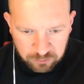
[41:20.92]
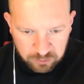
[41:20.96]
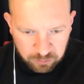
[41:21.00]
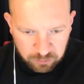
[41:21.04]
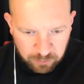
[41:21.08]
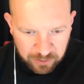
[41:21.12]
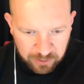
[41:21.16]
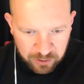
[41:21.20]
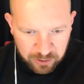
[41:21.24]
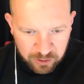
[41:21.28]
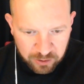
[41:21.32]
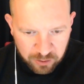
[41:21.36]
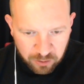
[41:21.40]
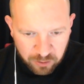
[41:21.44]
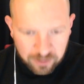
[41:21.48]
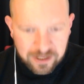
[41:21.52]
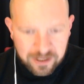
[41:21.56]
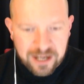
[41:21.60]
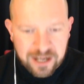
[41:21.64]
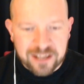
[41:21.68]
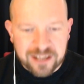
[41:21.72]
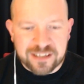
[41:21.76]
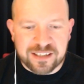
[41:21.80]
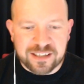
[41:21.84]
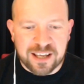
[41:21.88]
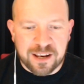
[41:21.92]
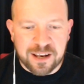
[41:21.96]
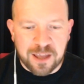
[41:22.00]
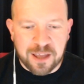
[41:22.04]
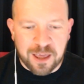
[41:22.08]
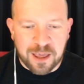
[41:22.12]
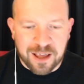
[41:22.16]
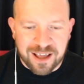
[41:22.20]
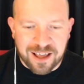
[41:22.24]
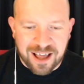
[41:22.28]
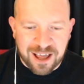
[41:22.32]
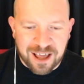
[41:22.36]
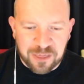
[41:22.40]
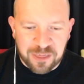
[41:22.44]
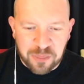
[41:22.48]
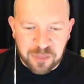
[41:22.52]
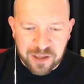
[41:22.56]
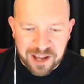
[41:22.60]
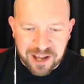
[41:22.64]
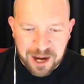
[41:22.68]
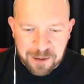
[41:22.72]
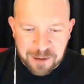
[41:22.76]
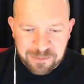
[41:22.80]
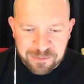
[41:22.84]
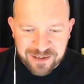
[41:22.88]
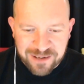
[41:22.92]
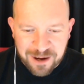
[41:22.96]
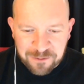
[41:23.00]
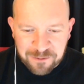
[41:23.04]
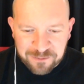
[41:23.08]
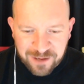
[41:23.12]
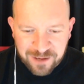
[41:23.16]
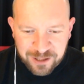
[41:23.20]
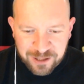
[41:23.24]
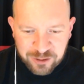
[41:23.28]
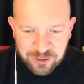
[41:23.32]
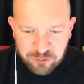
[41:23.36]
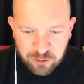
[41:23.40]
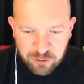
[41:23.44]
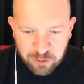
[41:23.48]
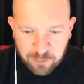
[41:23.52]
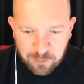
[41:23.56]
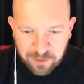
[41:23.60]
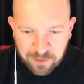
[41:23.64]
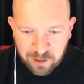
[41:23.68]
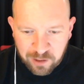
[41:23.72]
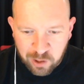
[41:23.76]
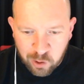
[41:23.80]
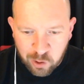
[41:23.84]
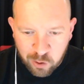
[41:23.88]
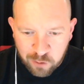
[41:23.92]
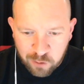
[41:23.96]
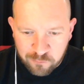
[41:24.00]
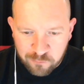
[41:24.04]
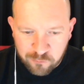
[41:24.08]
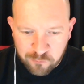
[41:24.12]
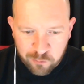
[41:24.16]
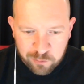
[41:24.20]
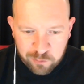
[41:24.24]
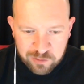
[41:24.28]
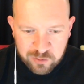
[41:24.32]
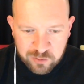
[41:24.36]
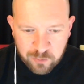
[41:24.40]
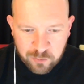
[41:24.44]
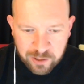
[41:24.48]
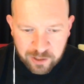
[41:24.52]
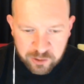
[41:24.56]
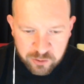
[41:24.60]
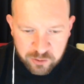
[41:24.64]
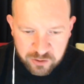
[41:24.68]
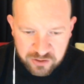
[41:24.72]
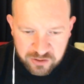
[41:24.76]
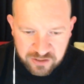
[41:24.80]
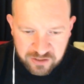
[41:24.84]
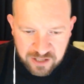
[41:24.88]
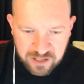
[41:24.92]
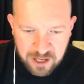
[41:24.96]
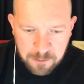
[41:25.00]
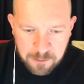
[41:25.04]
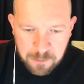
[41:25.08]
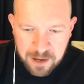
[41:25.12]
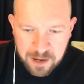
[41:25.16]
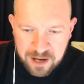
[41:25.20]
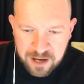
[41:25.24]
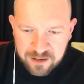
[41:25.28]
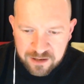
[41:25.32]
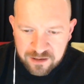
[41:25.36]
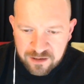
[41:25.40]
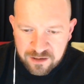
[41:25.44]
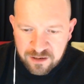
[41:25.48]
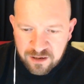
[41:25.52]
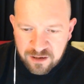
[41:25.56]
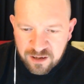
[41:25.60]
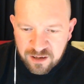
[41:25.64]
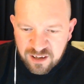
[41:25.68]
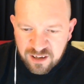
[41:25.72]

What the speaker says: we got Neil saying, I think I'm daft. I struggle with a lot of rules, so I just stay painting.